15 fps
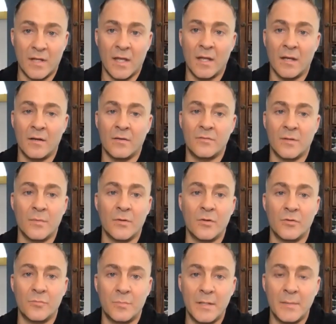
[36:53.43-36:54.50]
And some of
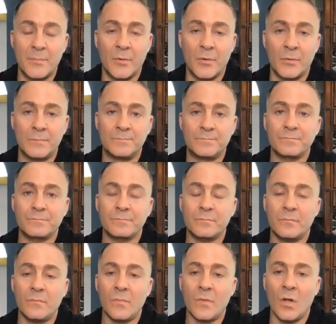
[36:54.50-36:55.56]
those people
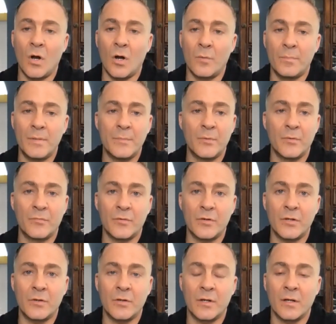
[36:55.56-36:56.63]
are people for
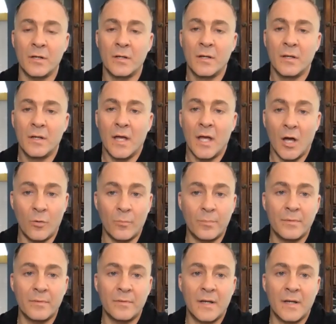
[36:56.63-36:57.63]
you to help,